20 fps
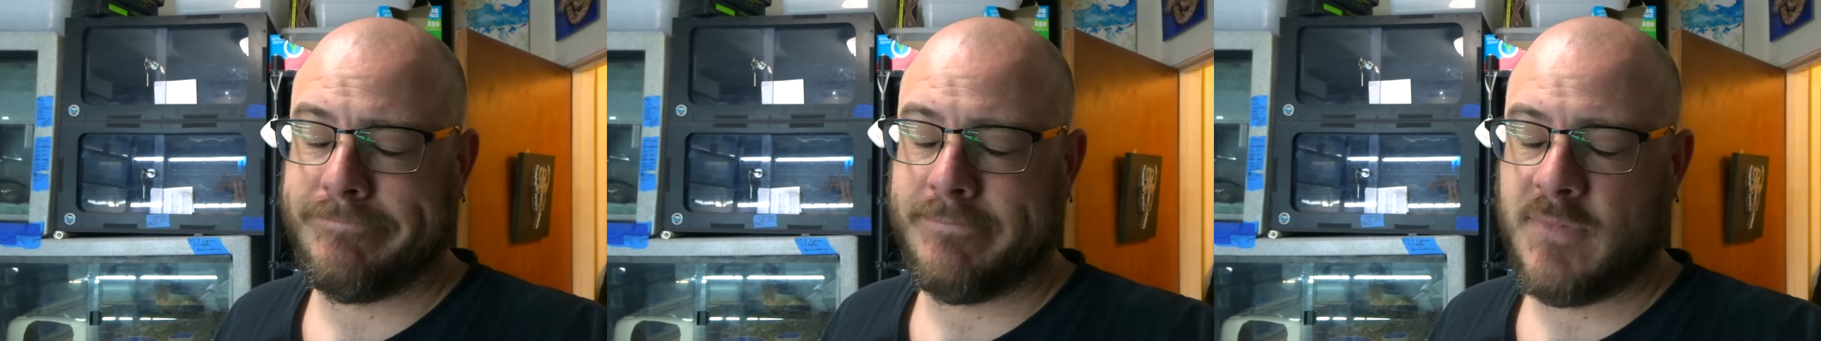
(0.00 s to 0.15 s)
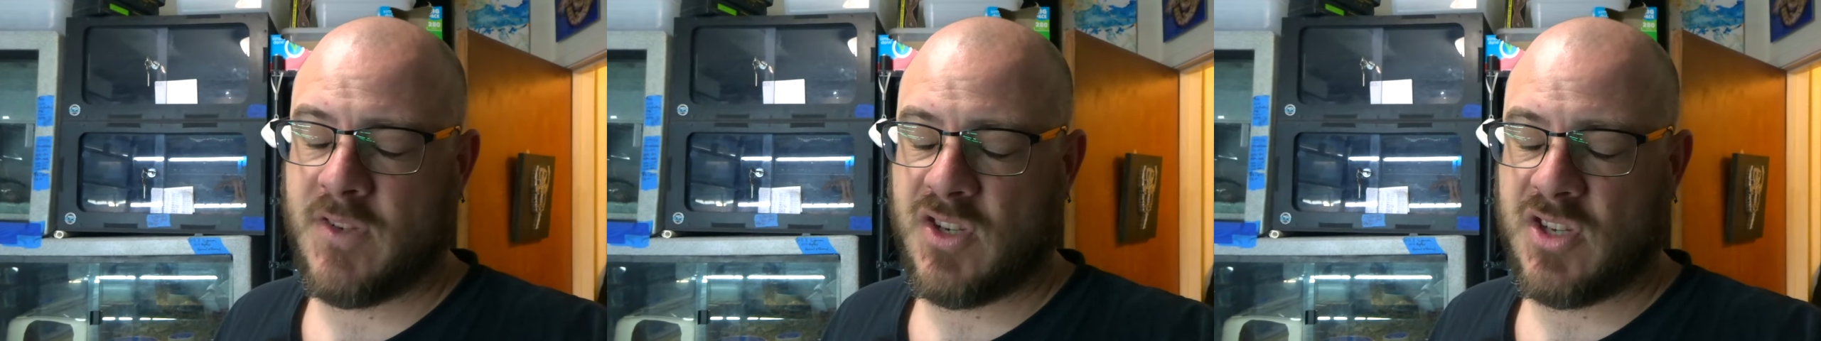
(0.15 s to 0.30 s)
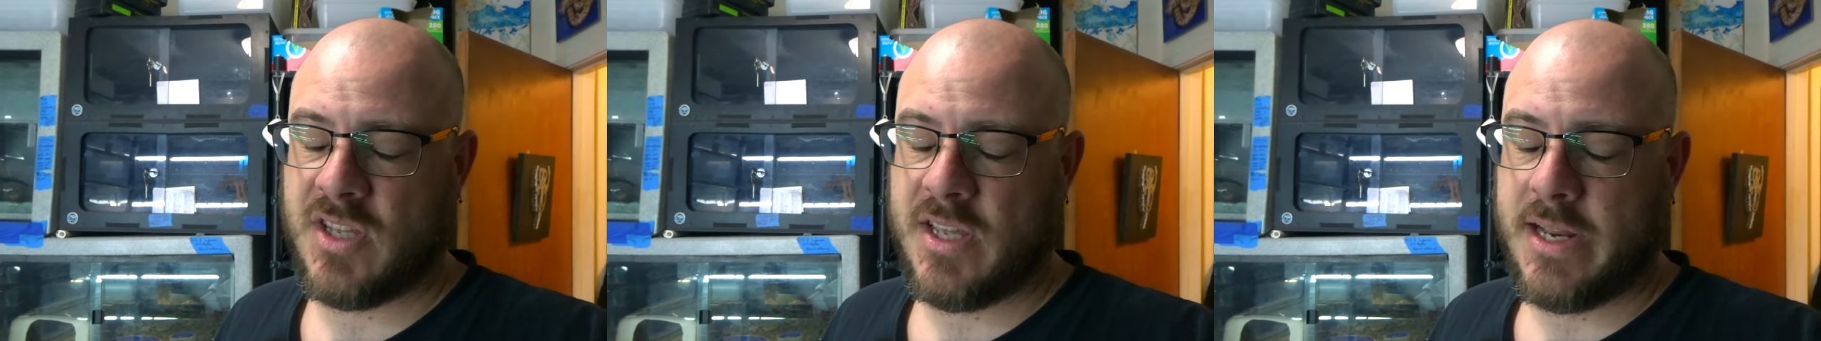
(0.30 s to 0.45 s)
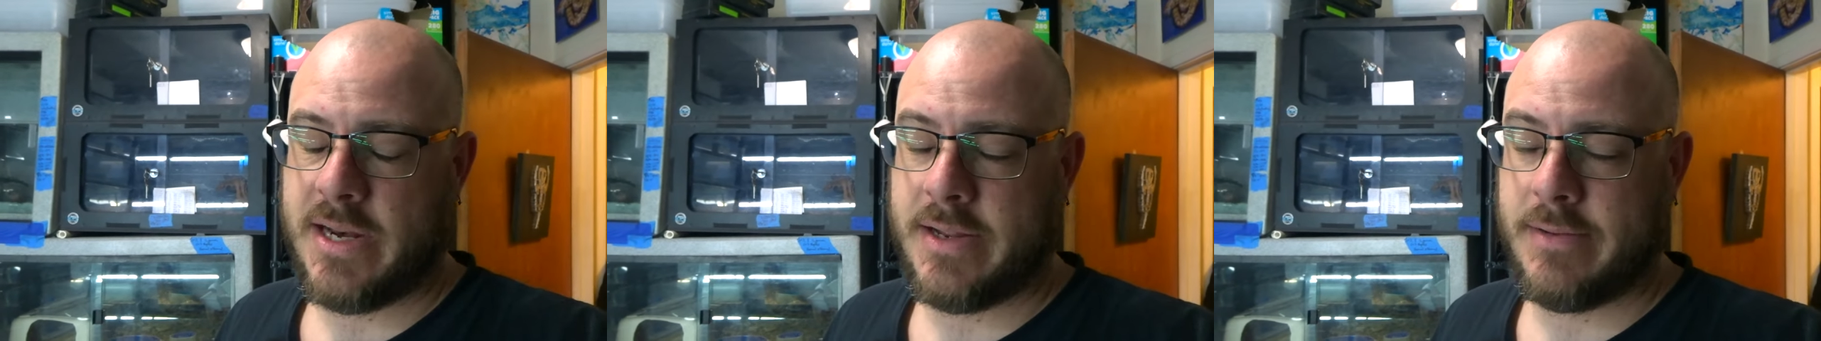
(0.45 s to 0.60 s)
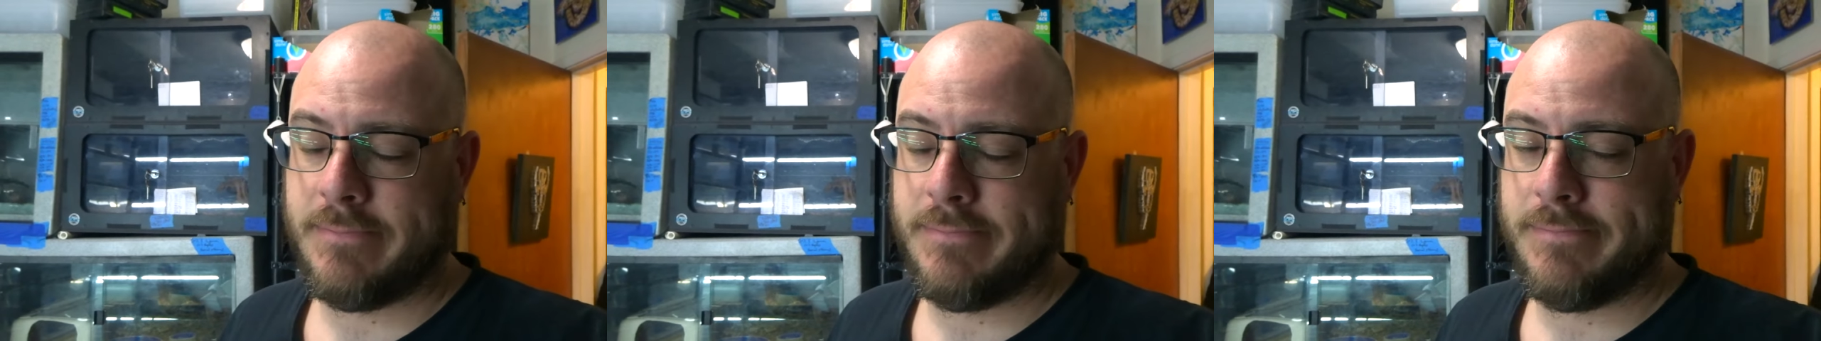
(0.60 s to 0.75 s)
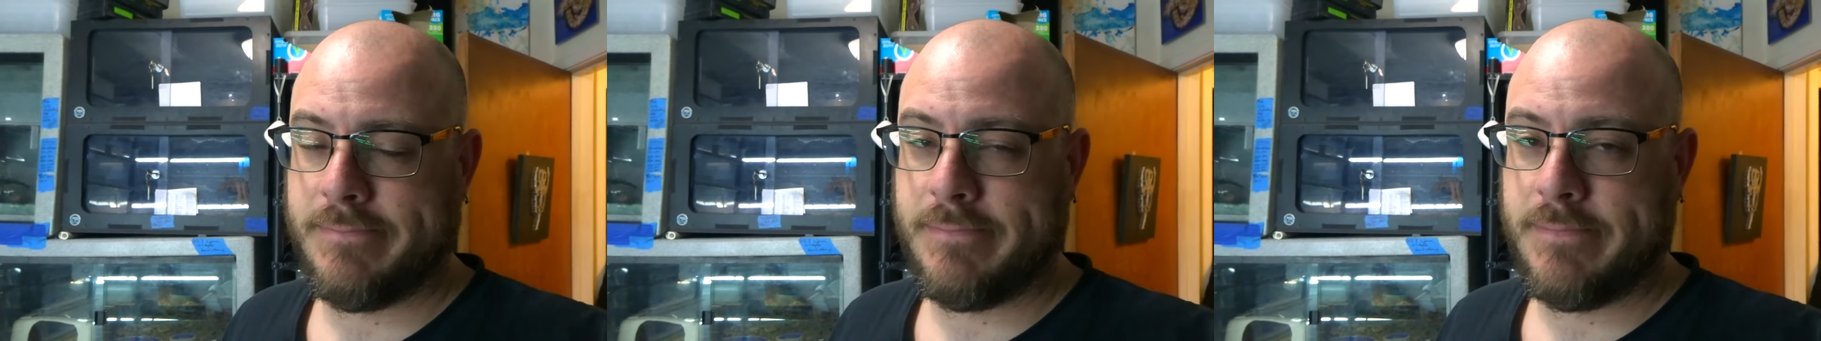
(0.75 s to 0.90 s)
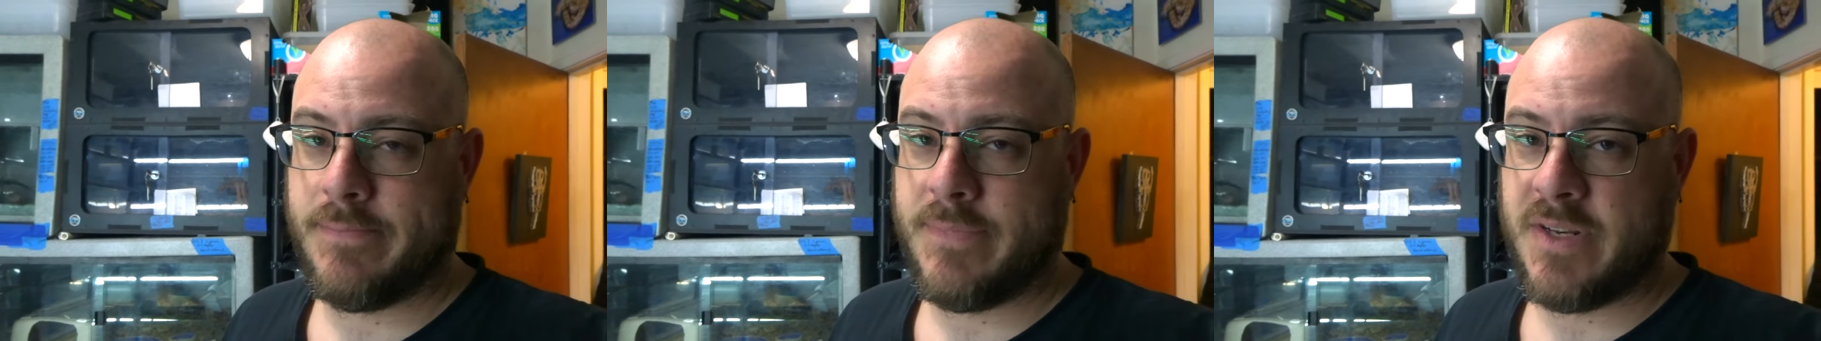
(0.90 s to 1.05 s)
Just kidding,
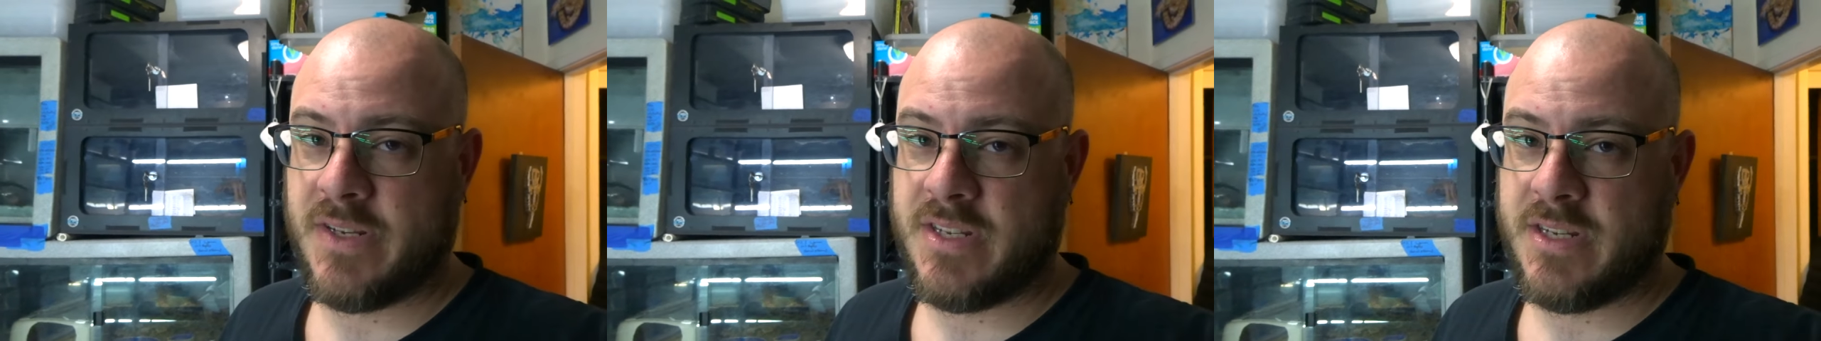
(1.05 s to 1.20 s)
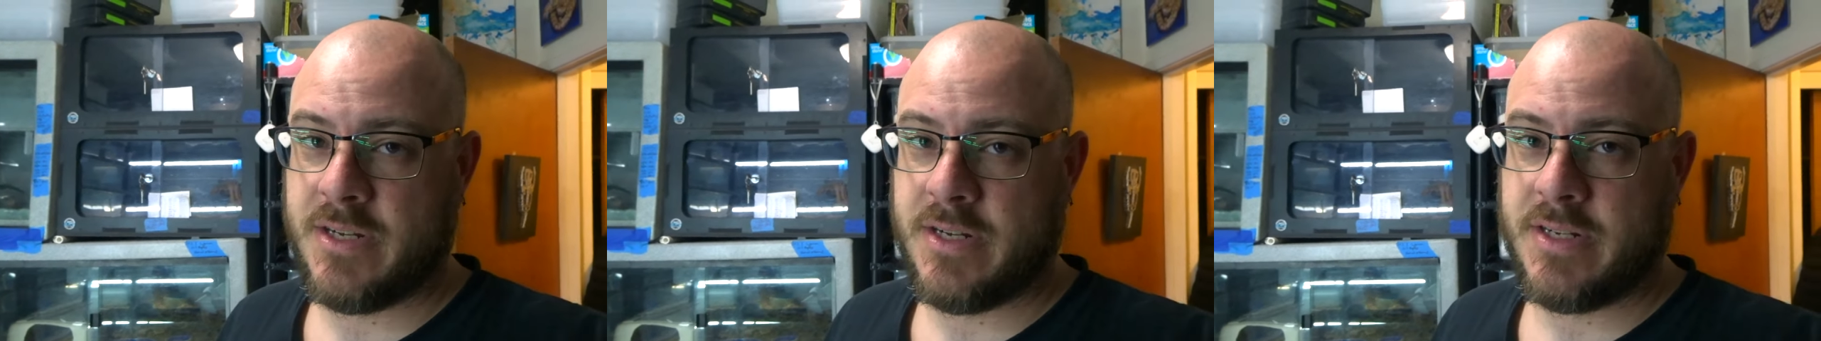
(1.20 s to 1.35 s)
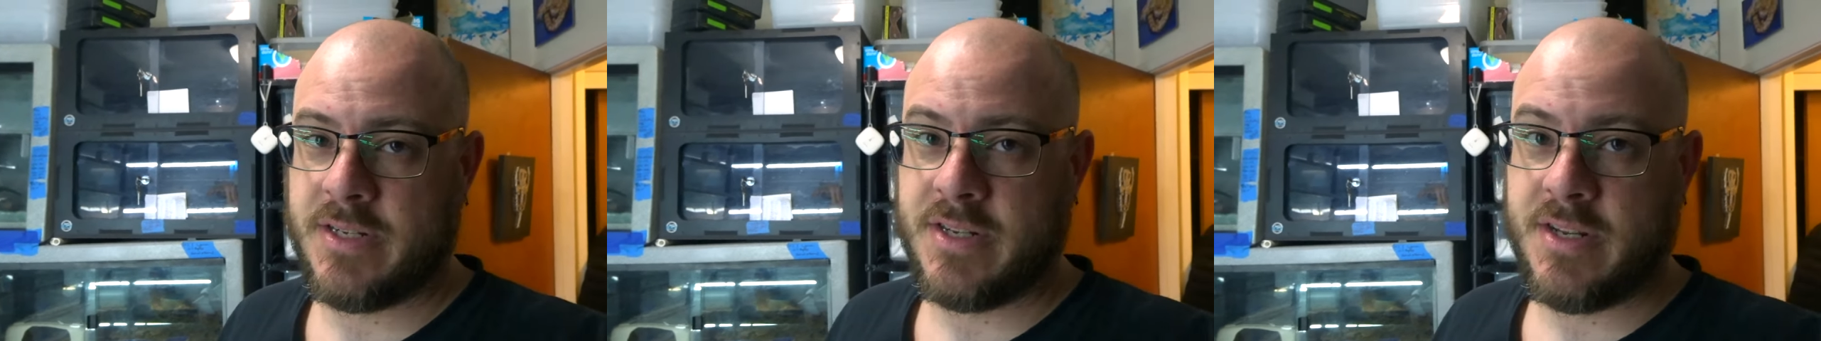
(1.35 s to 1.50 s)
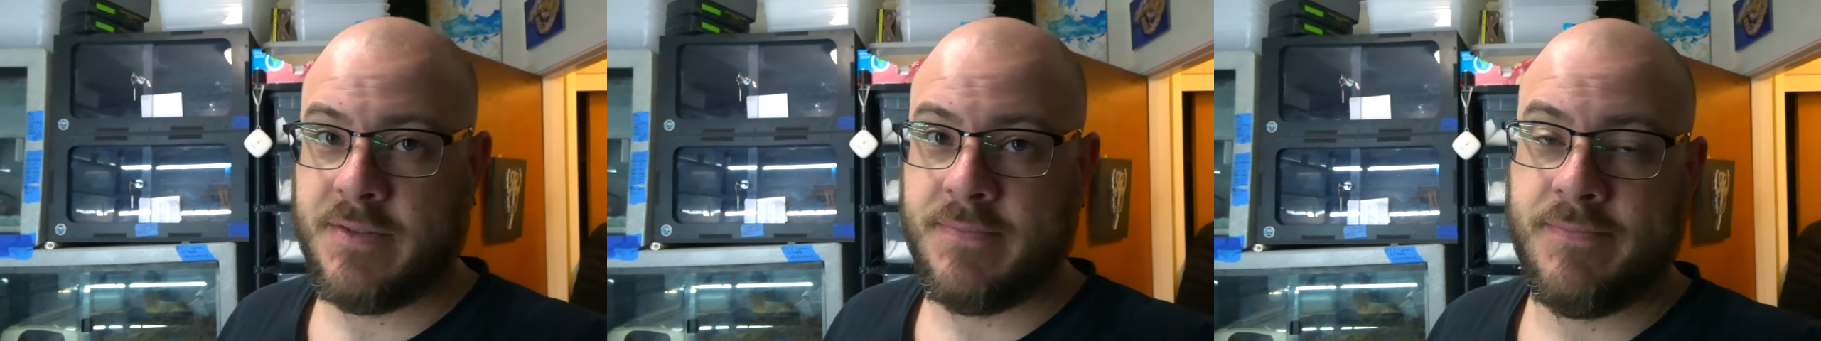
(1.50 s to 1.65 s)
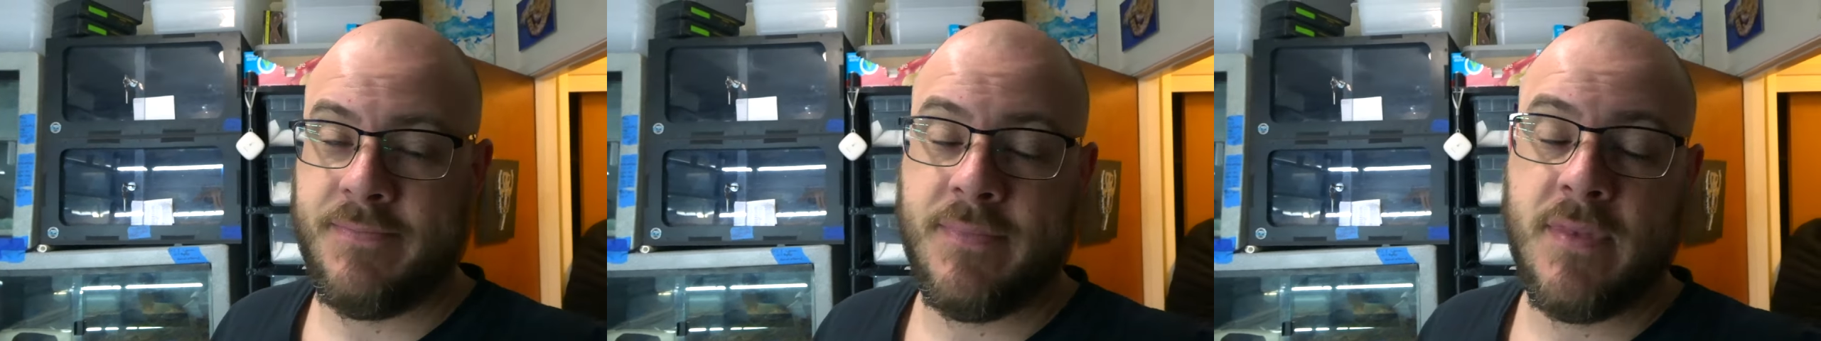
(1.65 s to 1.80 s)
but seriously,